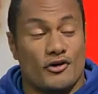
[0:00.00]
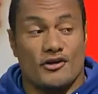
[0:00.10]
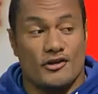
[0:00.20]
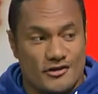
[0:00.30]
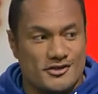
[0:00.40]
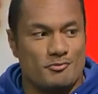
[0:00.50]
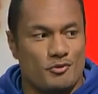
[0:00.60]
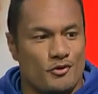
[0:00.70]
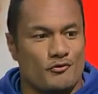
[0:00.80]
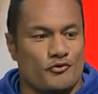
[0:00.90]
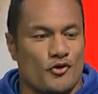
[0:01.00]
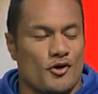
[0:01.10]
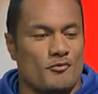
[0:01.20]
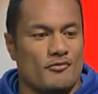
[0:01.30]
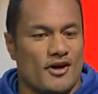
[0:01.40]
got a lot of support
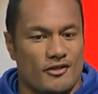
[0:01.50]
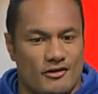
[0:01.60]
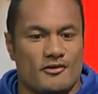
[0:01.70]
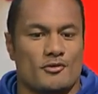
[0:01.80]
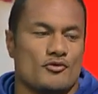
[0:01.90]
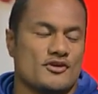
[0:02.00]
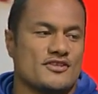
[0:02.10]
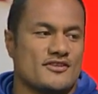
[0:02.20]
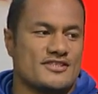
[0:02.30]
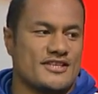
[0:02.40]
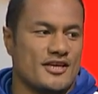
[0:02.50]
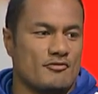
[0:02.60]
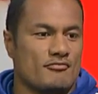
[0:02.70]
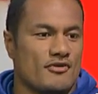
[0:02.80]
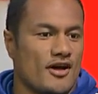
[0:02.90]
from a lot of the boys in the
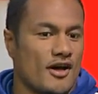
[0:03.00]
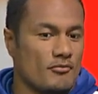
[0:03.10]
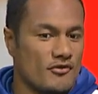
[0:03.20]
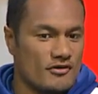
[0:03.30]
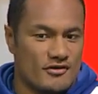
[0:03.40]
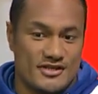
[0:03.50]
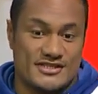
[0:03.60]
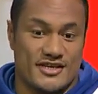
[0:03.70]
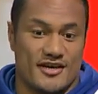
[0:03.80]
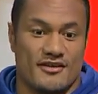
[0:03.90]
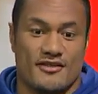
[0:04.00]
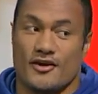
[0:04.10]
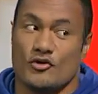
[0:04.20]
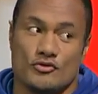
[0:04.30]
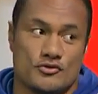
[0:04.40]
team. I'm not going to say
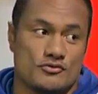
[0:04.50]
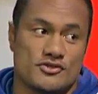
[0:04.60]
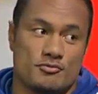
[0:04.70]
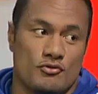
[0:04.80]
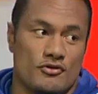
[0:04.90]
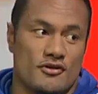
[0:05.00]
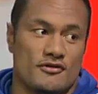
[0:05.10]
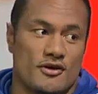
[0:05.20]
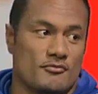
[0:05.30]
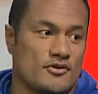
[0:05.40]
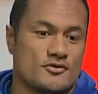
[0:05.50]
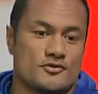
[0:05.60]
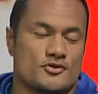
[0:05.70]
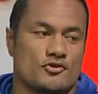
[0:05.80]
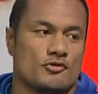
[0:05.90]
they all do support it. I'm not
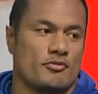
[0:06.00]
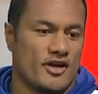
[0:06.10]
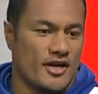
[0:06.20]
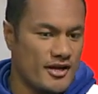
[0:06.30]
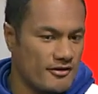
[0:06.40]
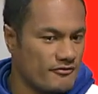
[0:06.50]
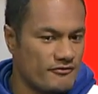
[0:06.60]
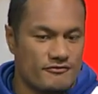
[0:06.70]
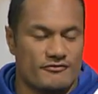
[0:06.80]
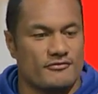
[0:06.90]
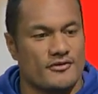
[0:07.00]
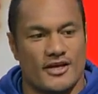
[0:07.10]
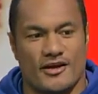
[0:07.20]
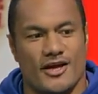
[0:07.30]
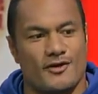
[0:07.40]
too sure, but I have
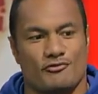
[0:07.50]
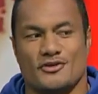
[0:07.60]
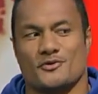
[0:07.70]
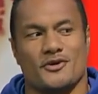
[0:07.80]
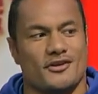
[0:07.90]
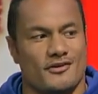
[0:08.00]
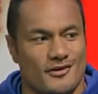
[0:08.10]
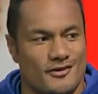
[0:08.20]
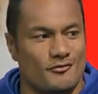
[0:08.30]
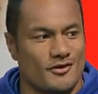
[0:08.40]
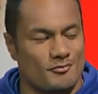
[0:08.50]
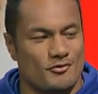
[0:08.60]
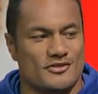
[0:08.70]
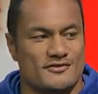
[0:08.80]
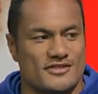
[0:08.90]
retweeted a lot of what the
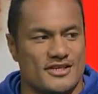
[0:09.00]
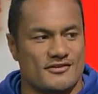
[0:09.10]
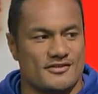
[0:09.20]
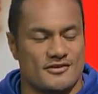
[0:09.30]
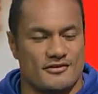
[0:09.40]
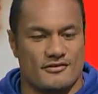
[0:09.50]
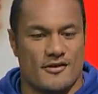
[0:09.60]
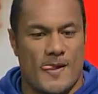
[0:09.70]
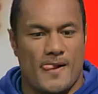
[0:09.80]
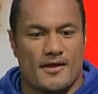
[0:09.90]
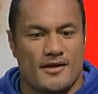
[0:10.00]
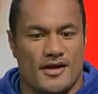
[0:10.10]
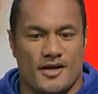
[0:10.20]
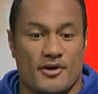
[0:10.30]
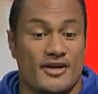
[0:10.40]
boys have said, so
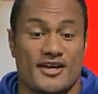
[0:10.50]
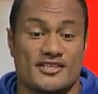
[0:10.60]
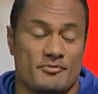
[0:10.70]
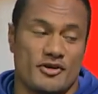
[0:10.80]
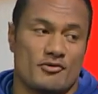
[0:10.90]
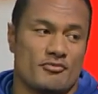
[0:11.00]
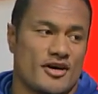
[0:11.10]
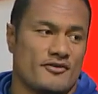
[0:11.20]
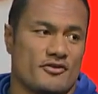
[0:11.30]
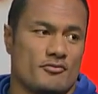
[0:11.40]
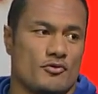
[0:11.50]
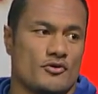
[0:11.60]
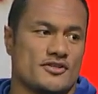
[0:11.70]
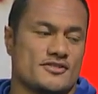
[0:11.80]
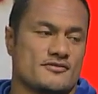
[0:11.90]
I can't speak on behalf of the
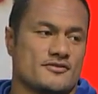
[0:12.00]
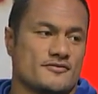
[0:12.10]
boys.